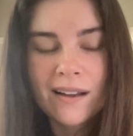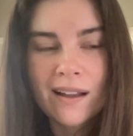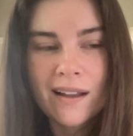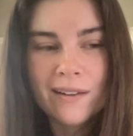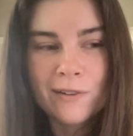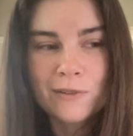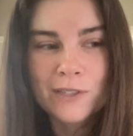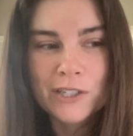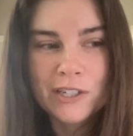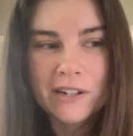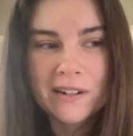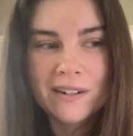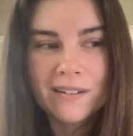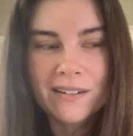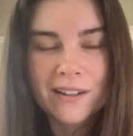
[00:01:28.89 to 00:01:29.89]
I don't
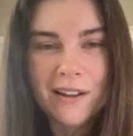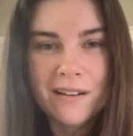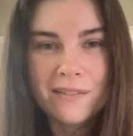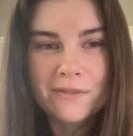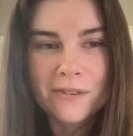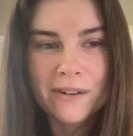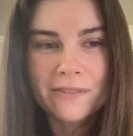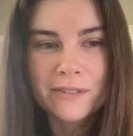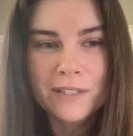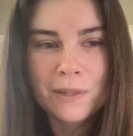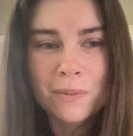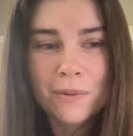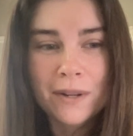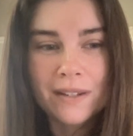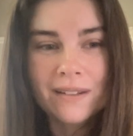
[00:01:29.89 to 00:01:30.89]
share a lot of reference
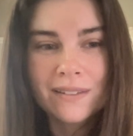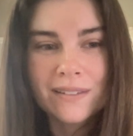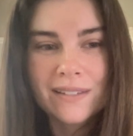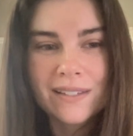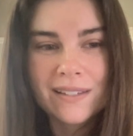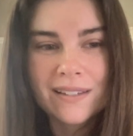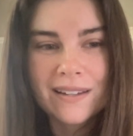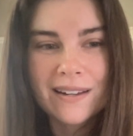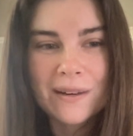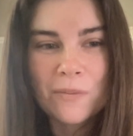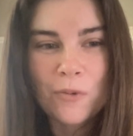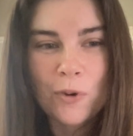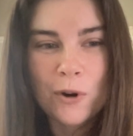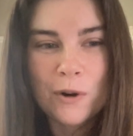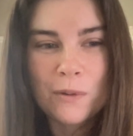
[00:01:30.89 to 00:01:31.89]
points
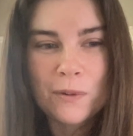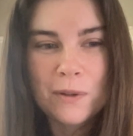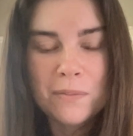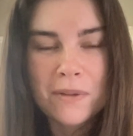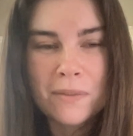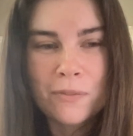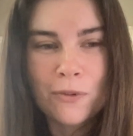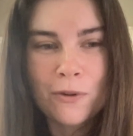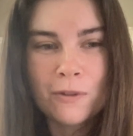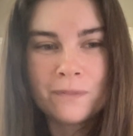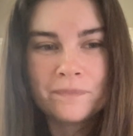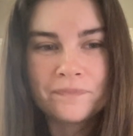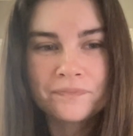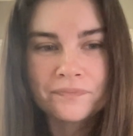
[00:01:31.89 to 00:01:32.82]
anymore with people,